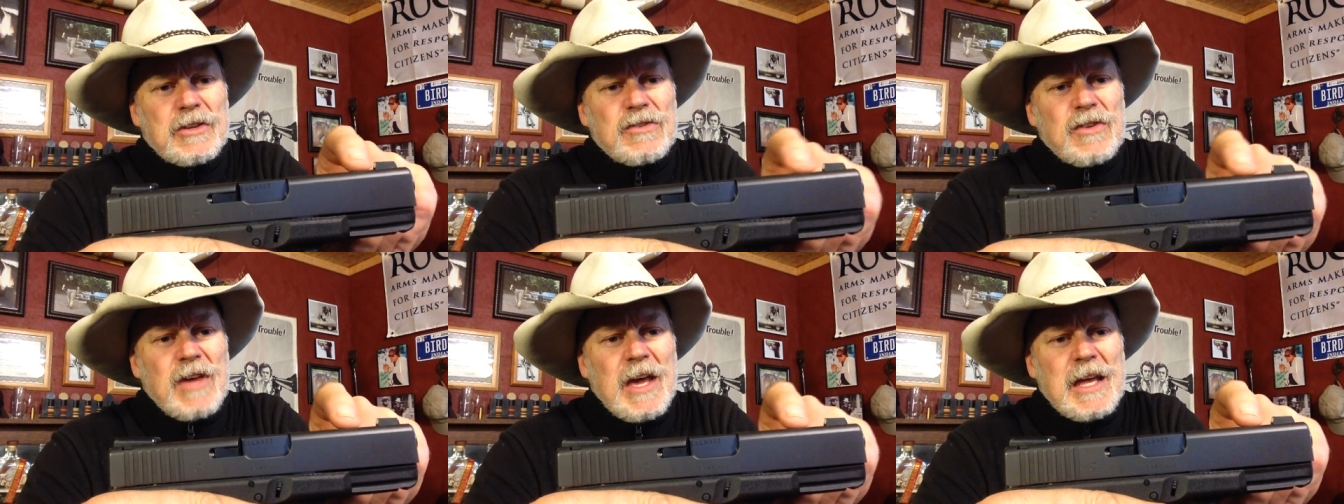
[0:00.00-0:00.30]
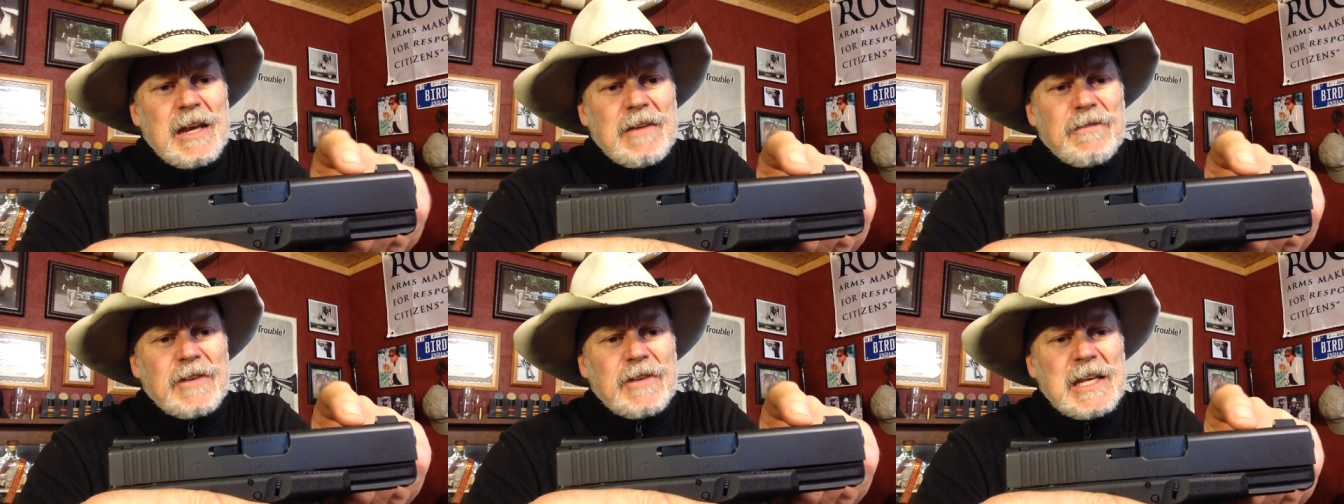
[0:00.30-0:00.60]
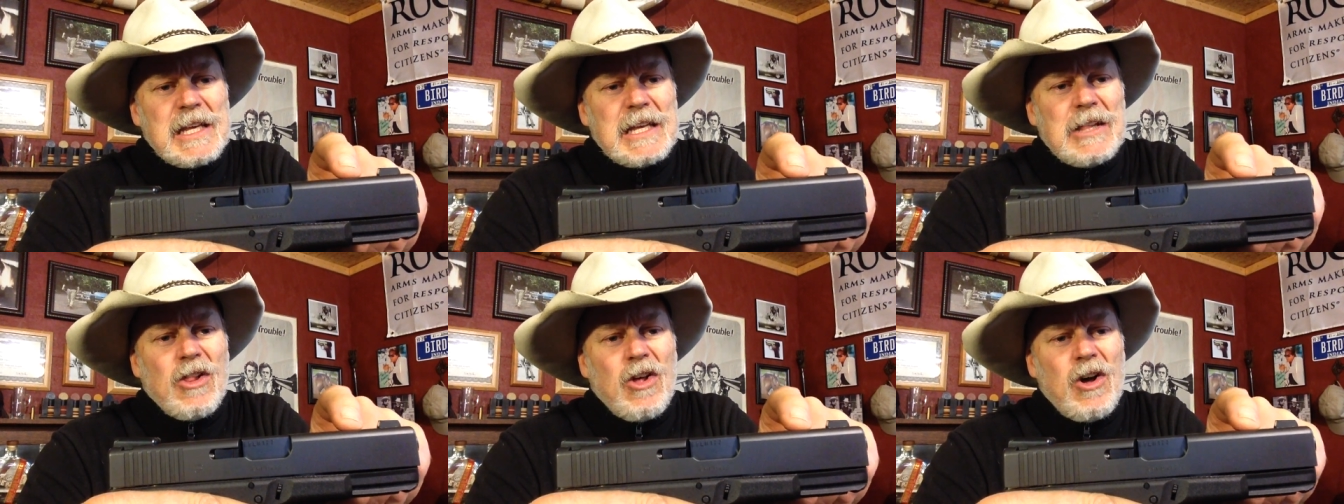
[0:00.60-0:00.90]
It's kind of
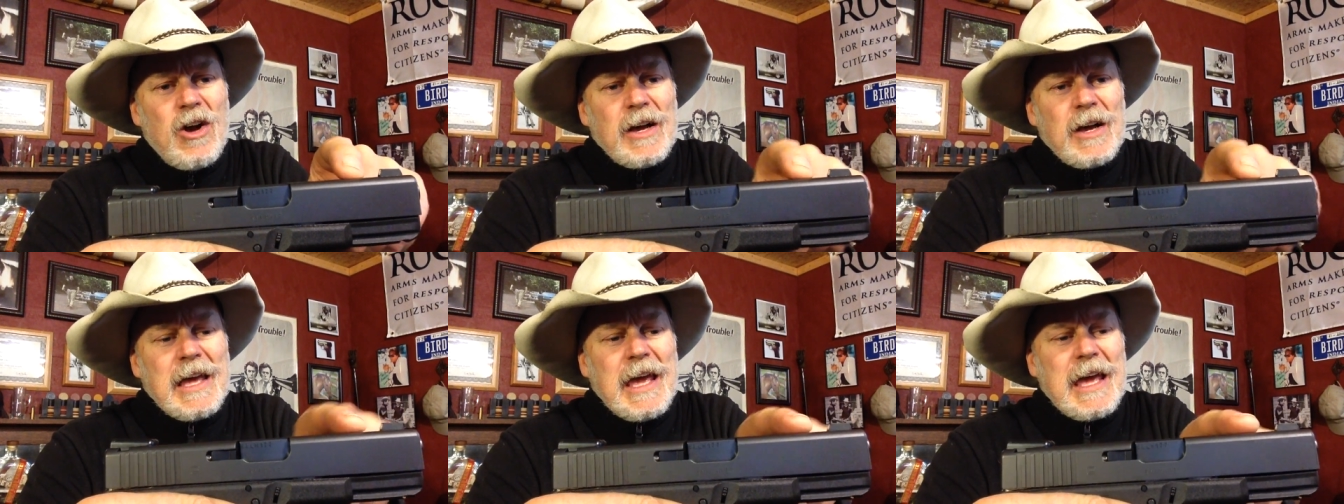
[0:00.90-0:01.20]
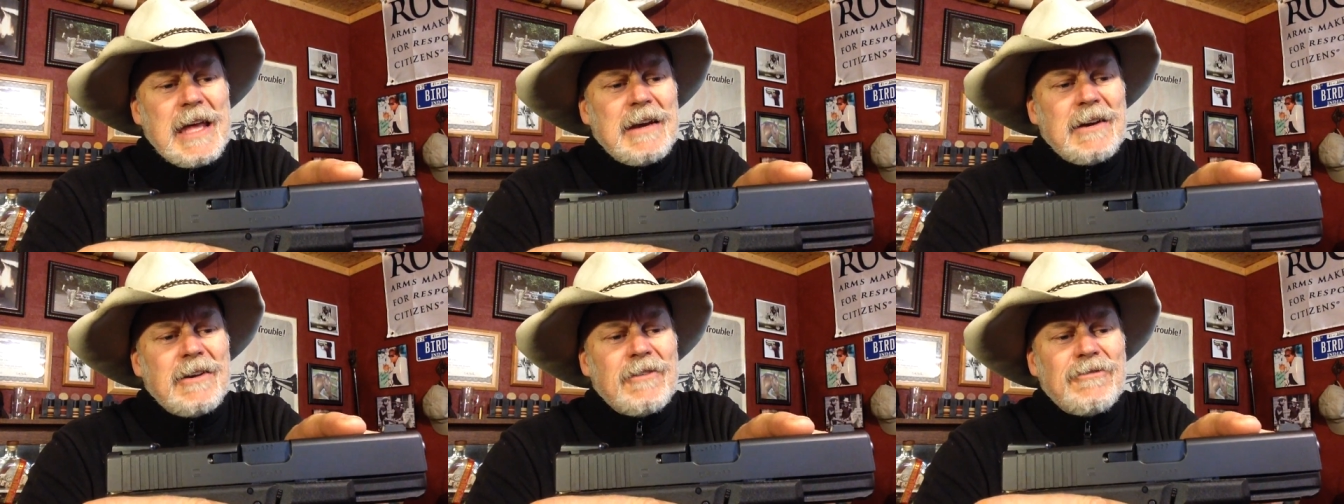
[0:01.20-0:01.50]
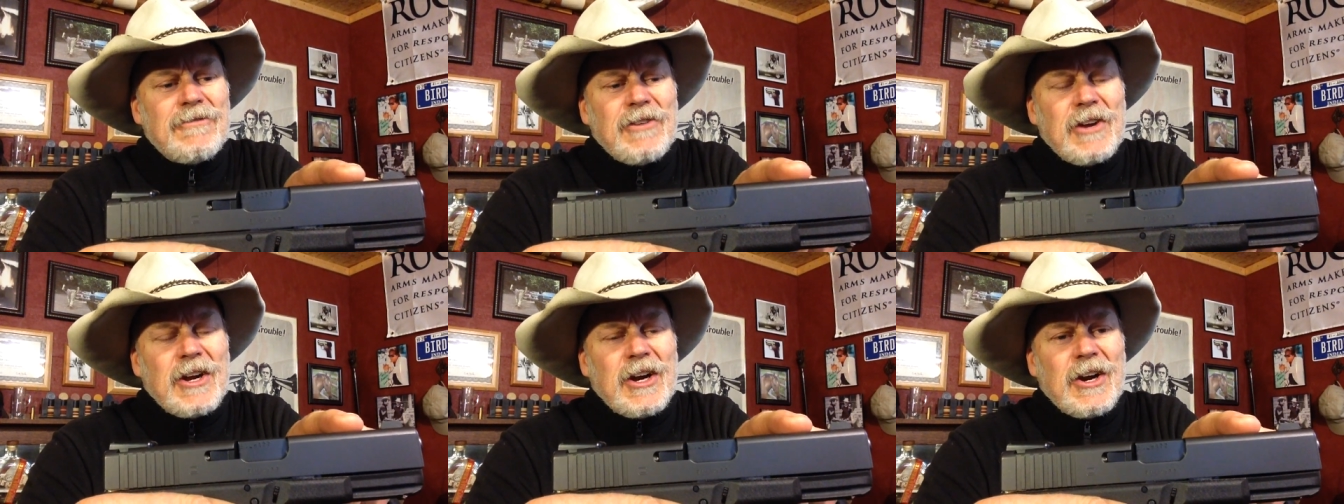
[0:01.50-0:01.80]
an elongated
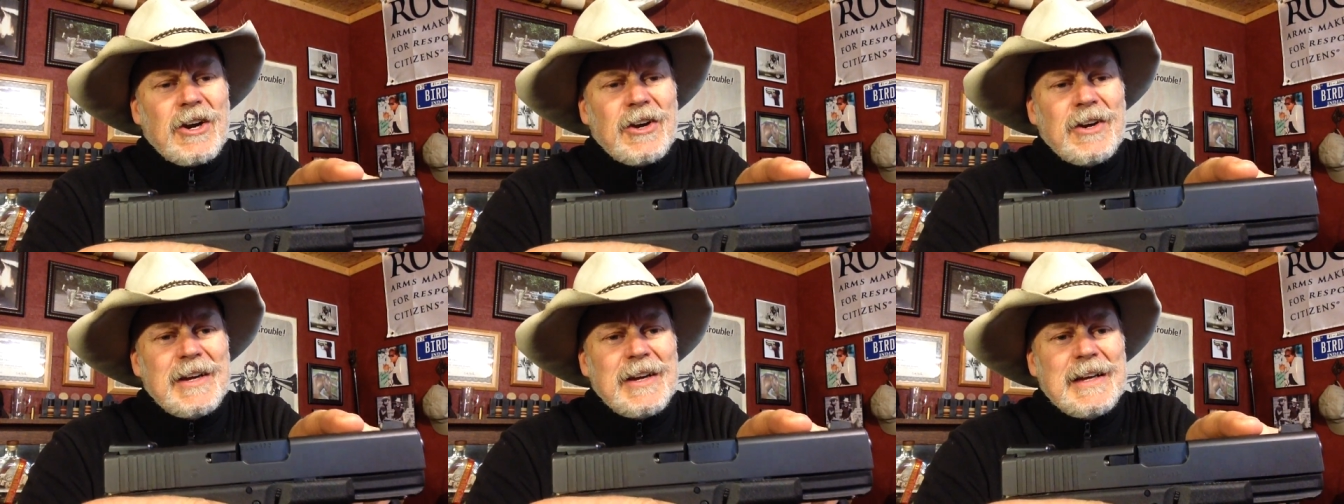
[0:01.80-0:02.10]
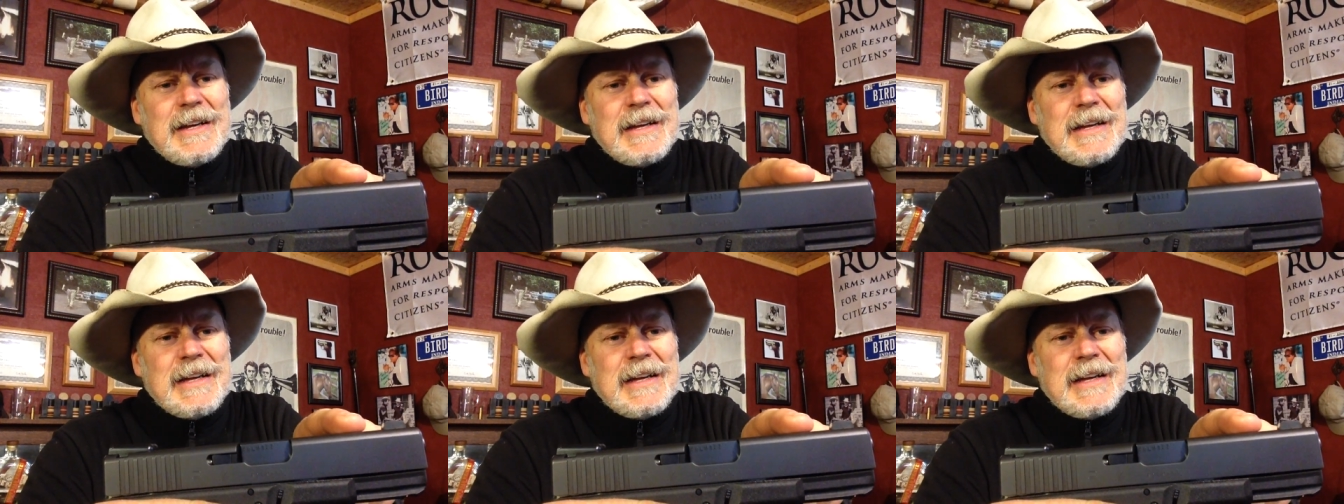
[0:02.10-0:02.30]
affair.